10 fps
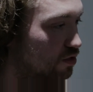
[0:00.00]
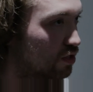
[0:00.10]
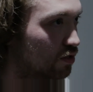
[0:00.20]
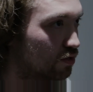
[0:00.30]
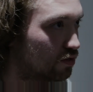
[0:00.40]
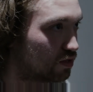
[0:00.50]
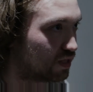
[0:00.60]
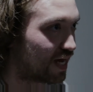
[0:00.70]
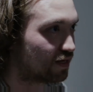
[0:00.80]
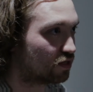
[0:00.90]
to
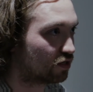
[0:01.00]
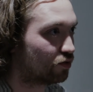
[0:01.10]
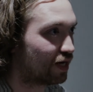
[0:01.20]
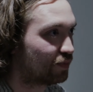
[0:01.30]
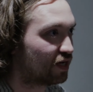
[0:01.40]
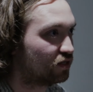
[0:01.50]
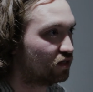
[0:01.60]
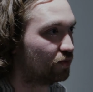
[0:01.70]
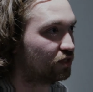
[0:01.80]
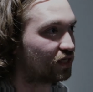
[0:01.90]
get to the correct balance of
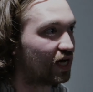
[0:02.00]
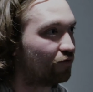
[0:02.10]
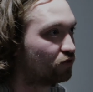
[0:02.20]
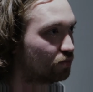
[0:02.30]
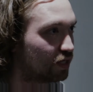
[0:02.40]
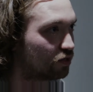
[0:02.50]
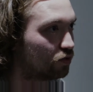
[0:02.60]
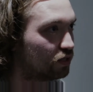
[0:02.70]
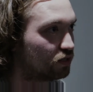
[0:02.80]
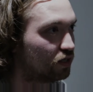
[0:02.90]
the music, have to play
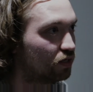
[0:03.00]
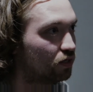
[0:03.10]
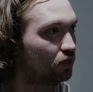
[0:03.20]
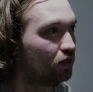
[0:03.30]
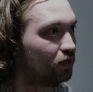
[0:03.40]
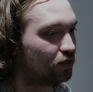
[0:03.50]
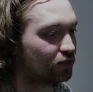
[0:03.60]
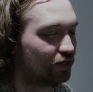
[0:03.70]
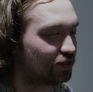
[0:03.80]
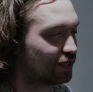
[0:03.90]
quieter.
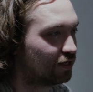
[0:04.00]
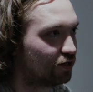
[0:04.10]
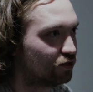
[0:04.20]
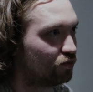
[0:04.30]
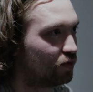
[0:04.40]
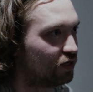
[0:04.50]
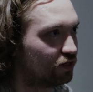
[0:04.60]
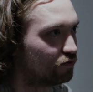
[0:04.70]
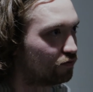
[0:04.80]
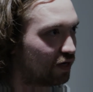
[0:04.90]
So it's like a nice
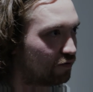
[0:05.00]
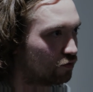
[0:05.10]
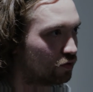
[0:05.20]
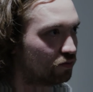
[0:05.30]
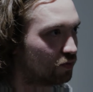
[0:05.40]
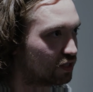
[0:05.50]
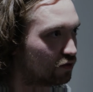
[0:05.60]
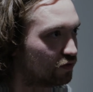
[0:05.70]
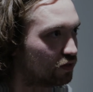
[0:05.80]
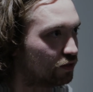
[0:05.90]
reminder for everyone,
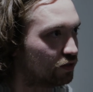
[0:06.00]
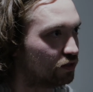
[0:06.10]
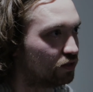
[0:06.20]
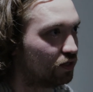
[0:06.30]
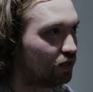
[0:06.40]
myself included,